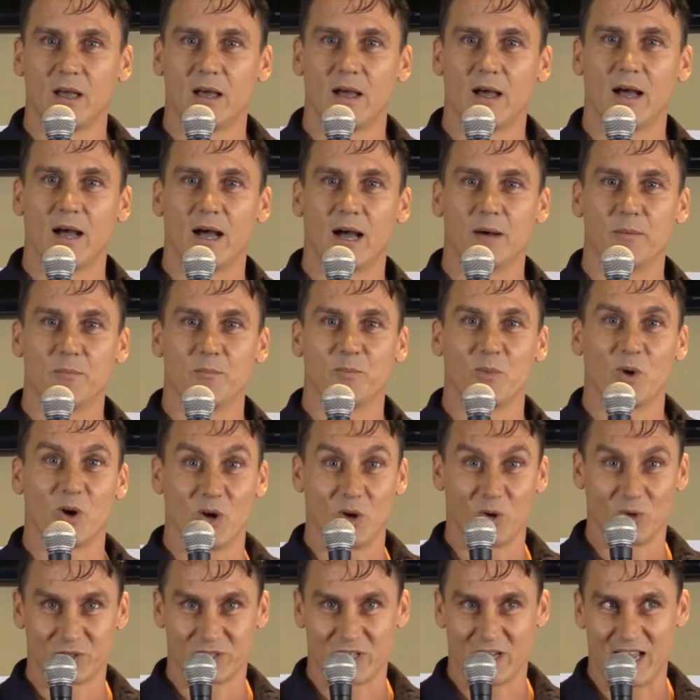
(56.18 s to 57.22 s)
I
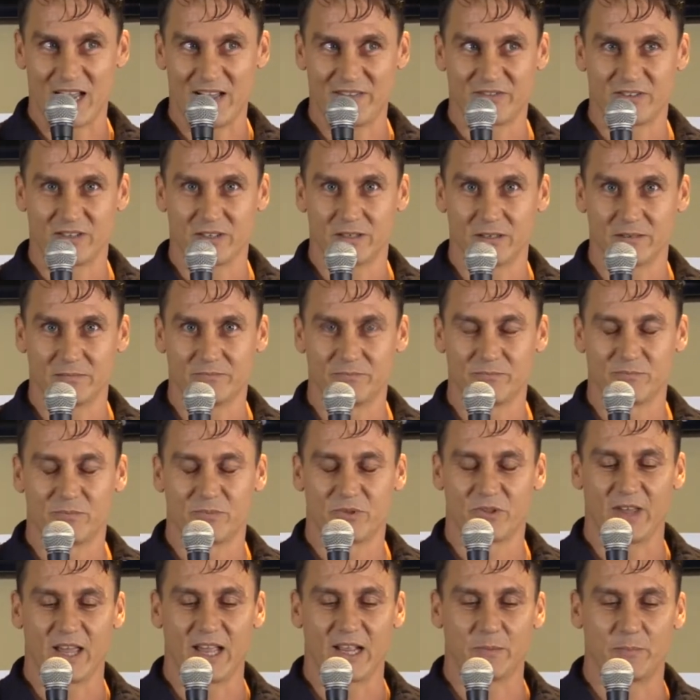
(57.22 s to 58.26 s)
also have to
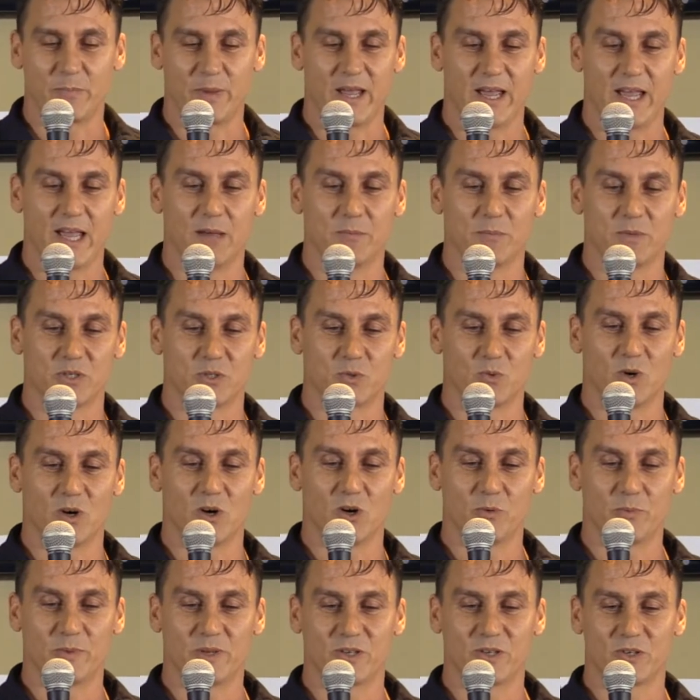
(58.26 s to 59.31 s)
thank Pam as
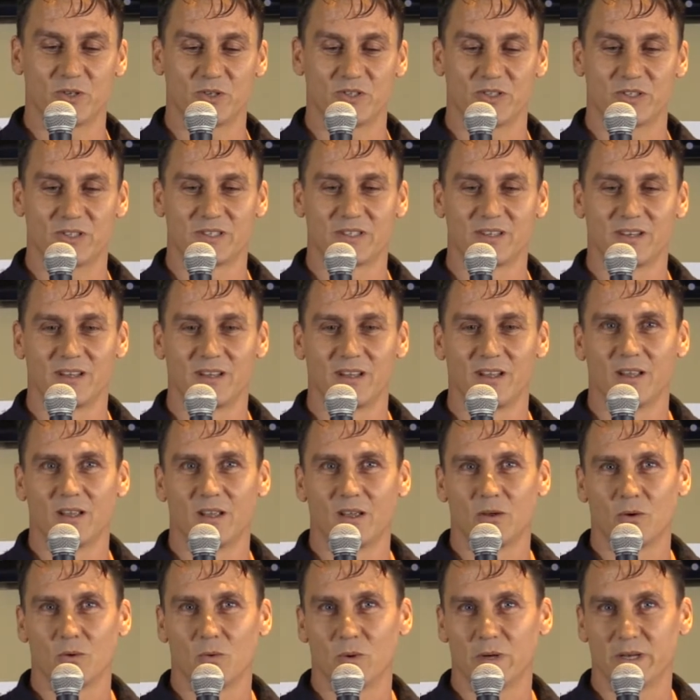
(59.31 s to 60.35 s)
well, because
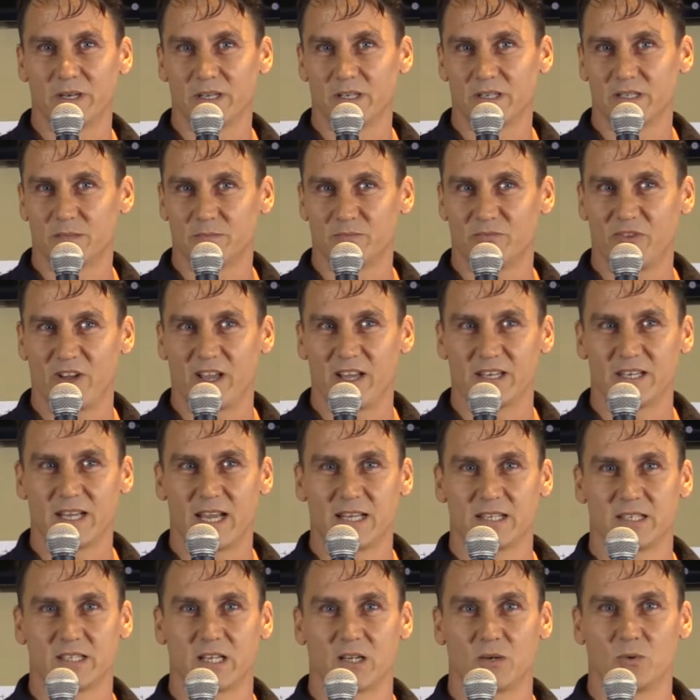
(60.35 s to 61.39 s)
we did some
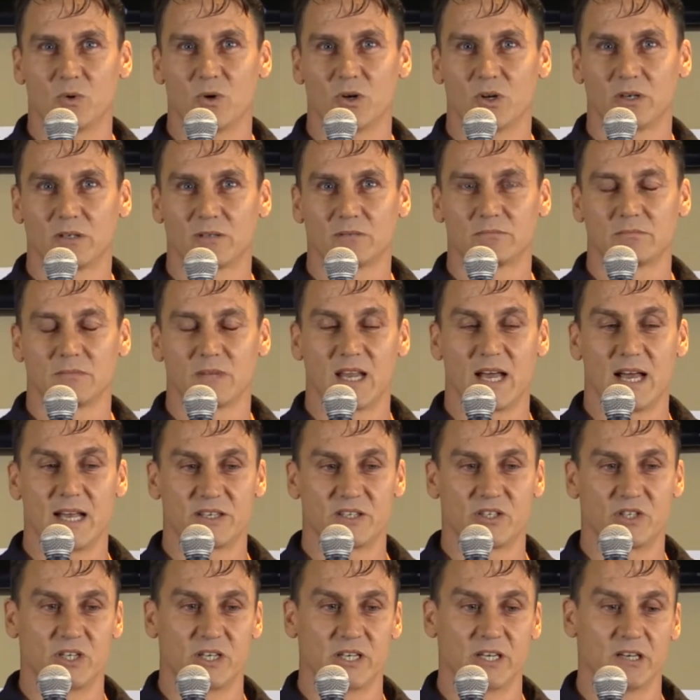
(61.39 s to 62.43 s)
fantastic work
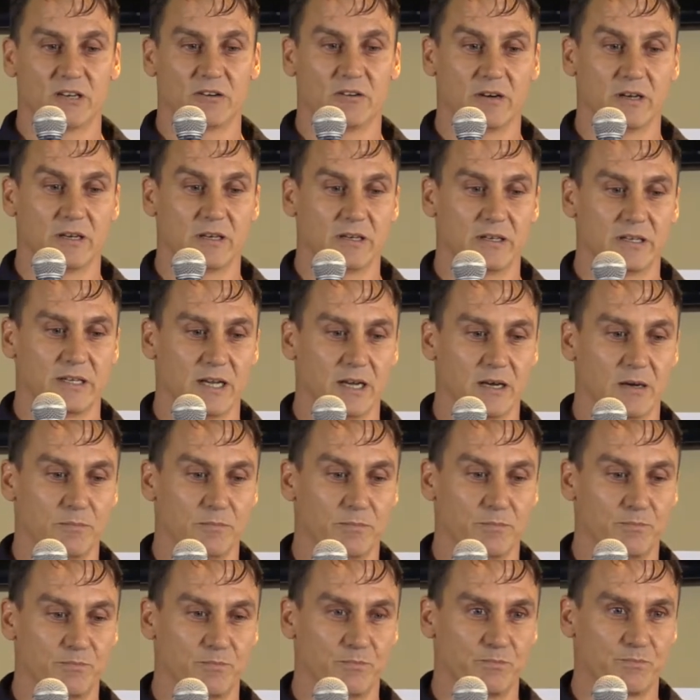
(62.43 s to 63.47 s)
last year
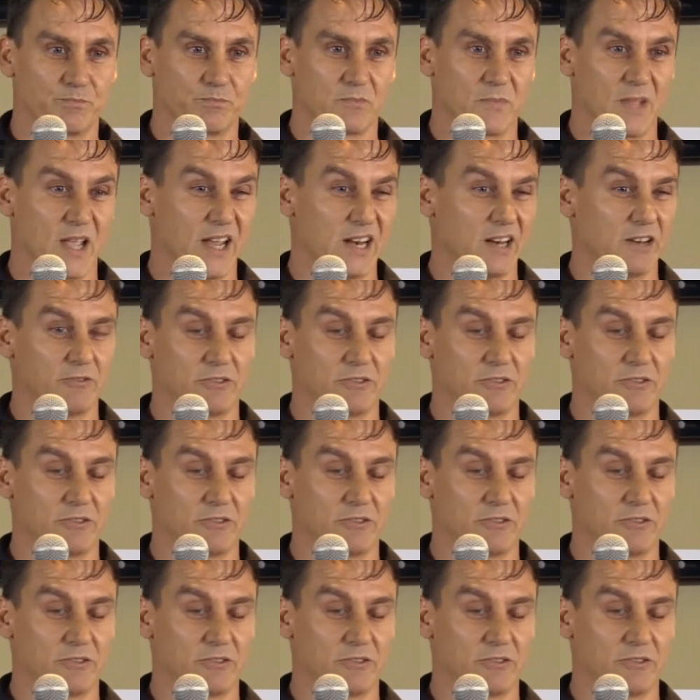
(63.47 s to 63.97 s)
and it